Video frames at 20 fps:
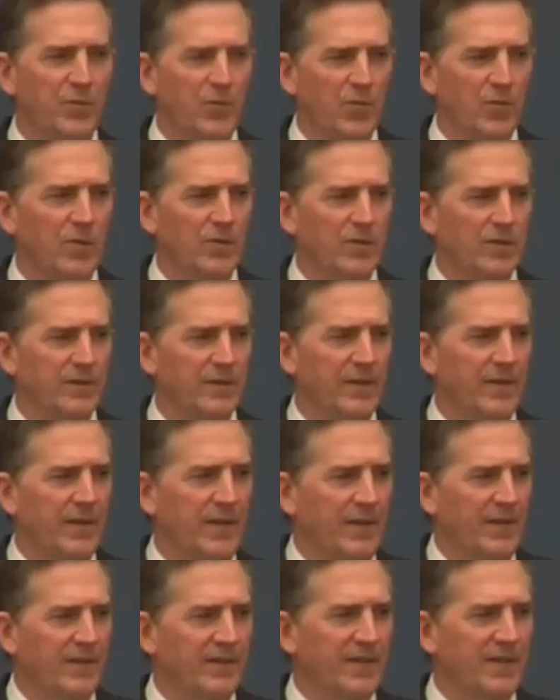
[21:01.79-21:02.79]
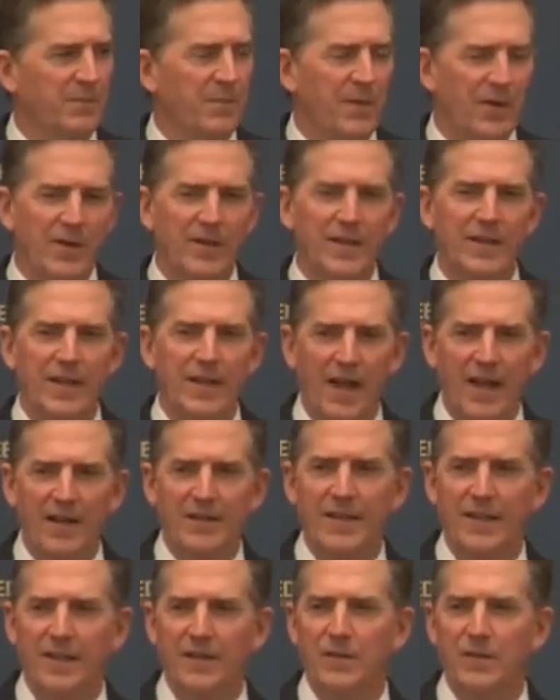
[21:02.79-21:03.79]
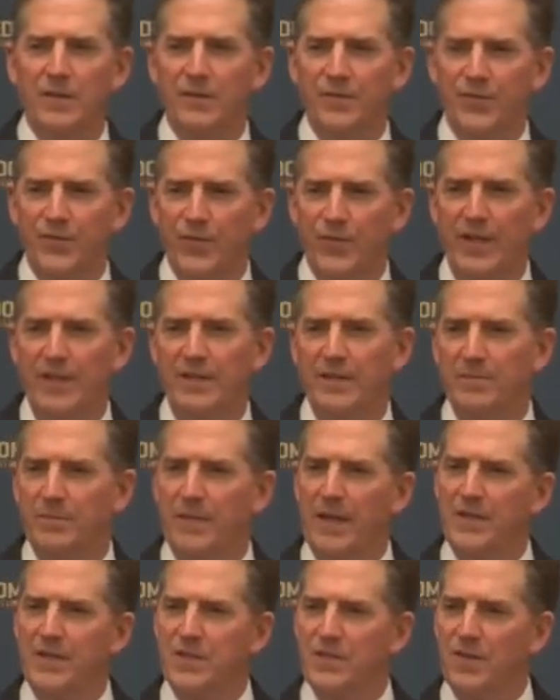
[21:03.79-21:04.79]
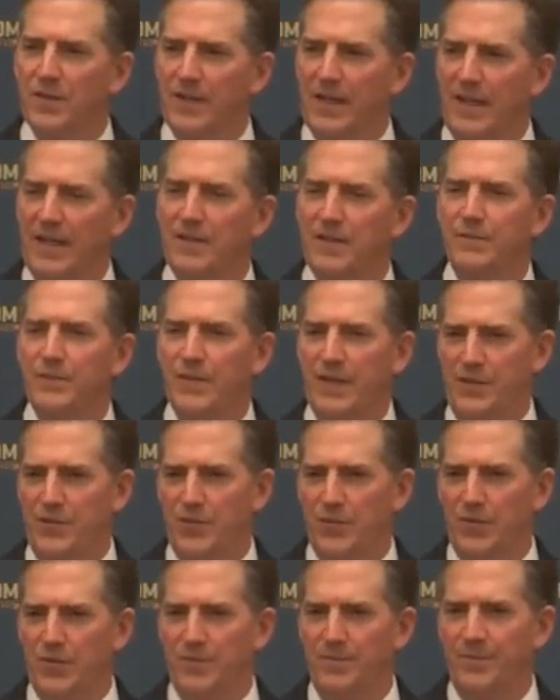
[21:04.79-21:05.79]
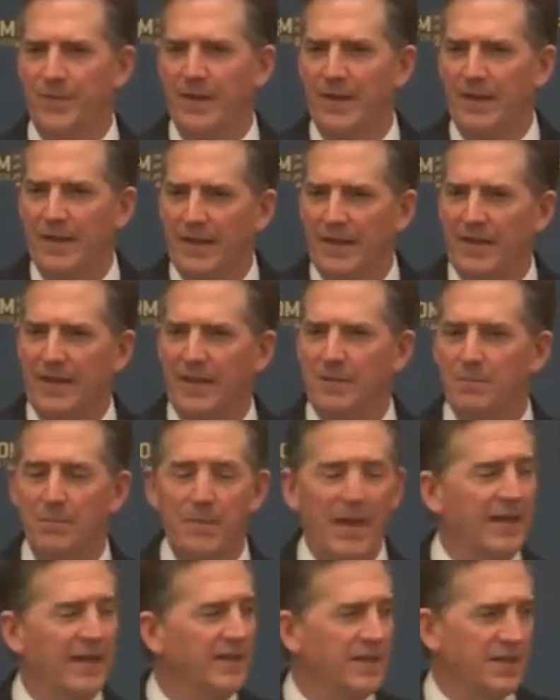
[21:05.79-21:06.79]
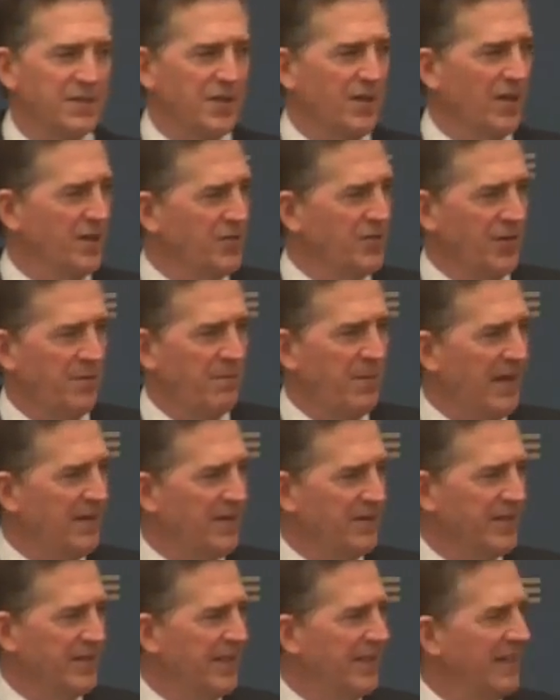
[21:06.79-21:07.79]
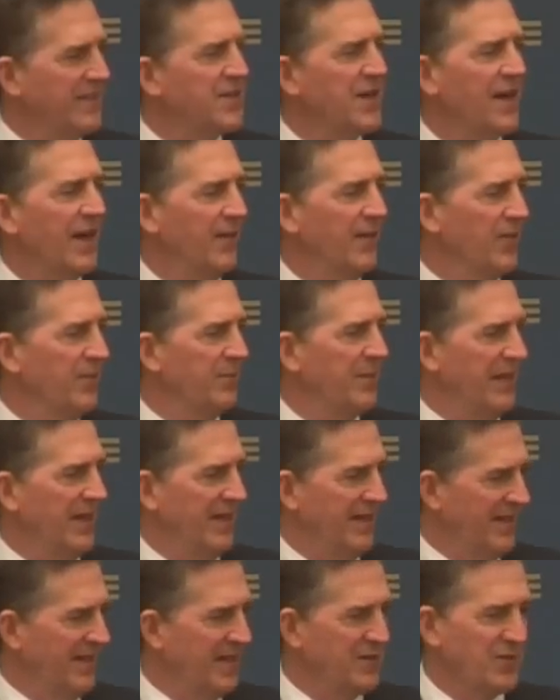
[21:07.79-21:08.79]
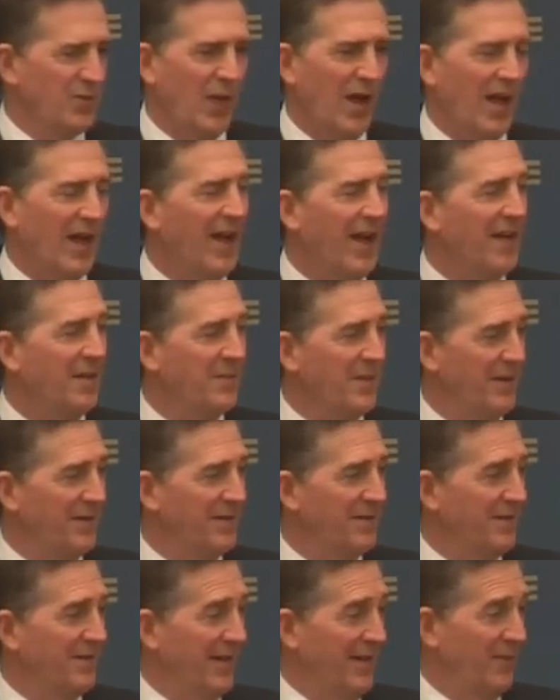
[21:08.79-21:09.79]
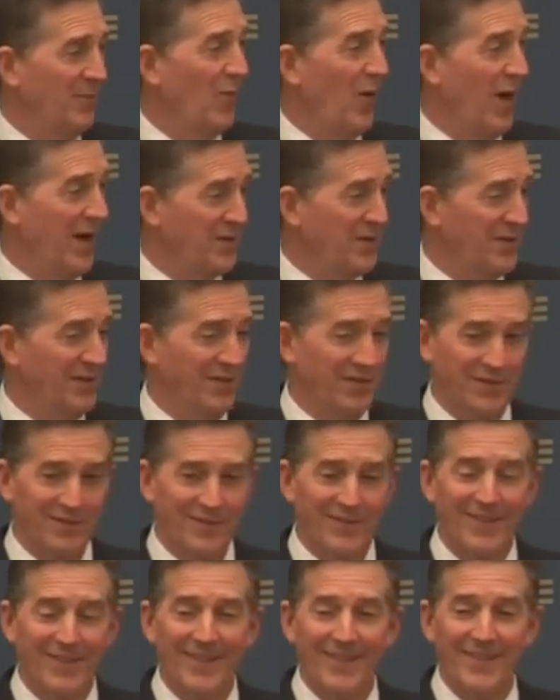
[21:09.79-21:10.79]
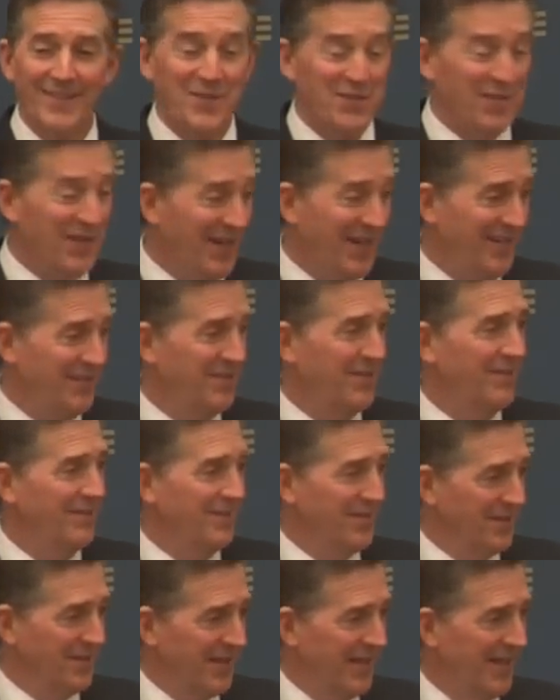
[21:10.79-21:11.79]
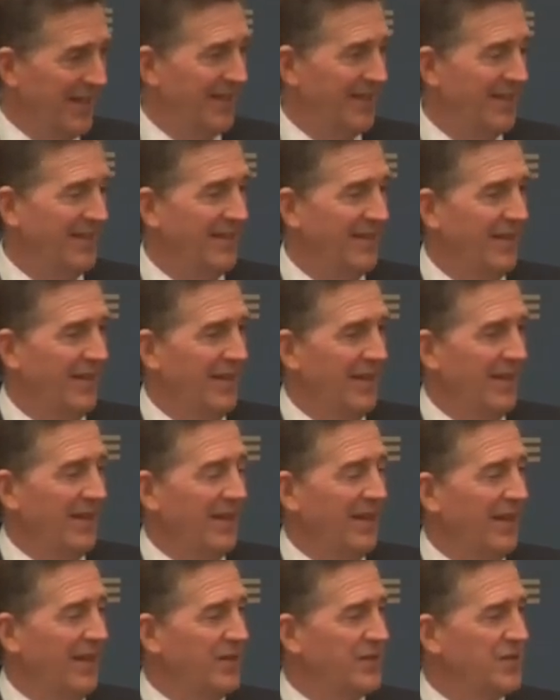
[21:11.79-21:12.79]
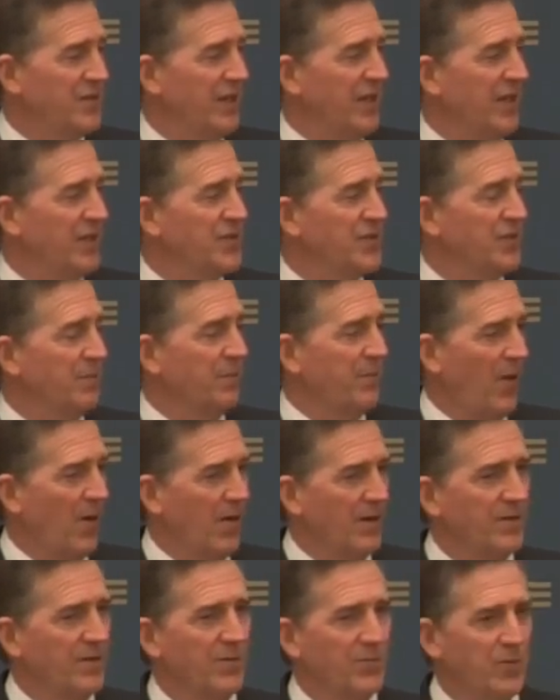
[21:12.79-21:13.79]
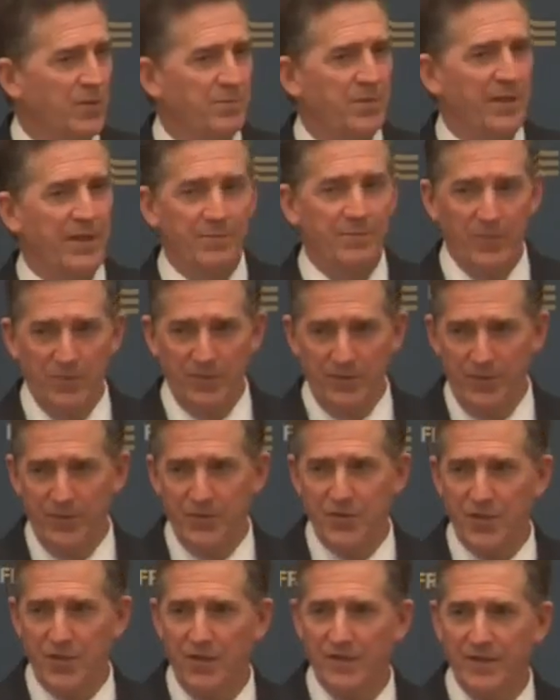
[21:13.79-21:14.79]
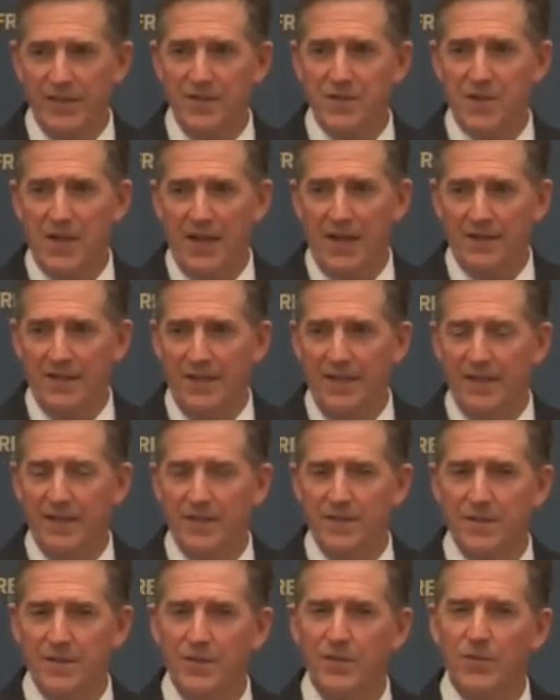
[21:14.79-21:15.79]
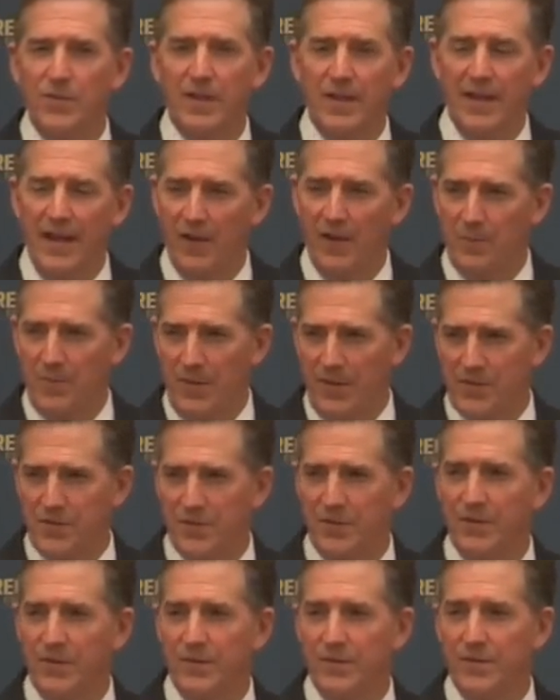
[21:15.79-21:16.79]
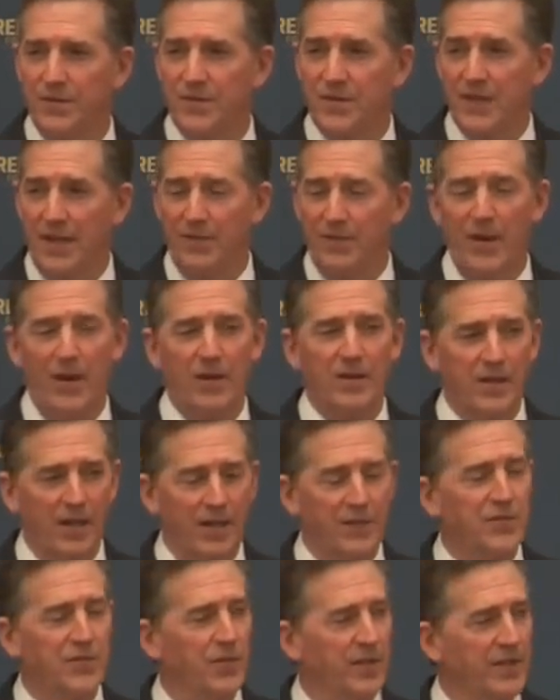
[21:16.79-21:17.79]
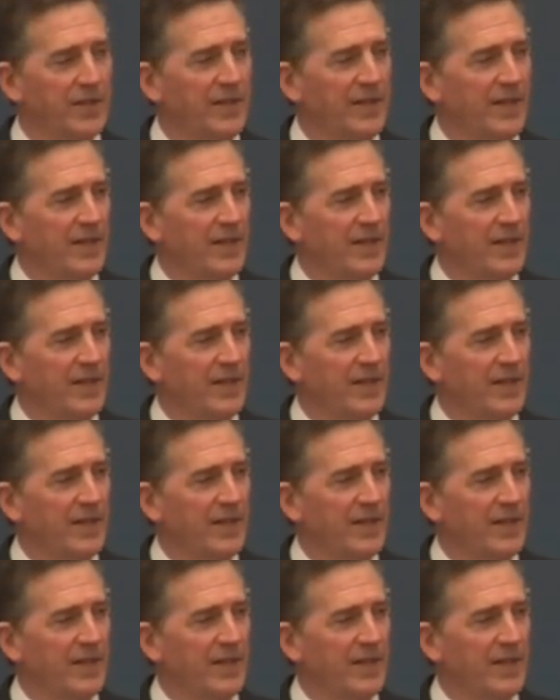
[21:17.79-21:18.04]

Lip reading: the world. The American idea of freedom based on individual can make this country better than it's ever been. And that's why I'm in Washington State today, is to partner with people who share these ideas, who can help us save our country.